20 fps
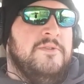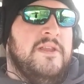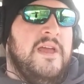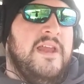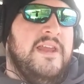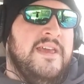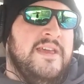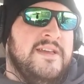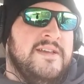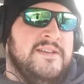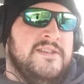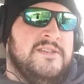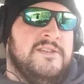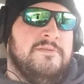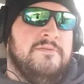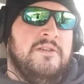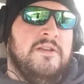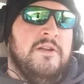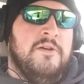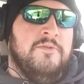and that
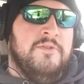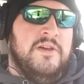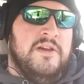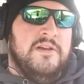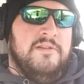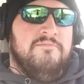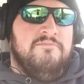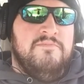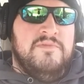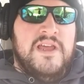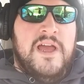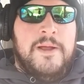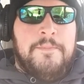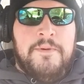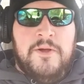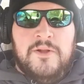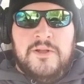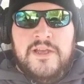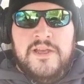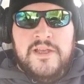is, the deck
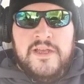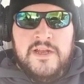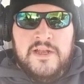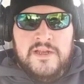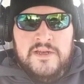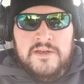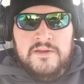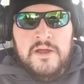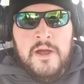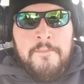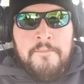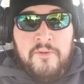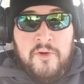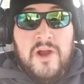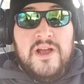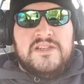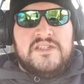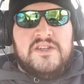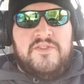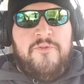building in an
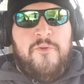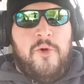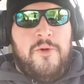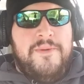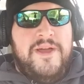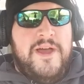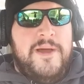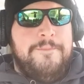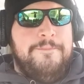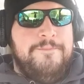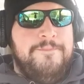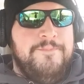oppressed format.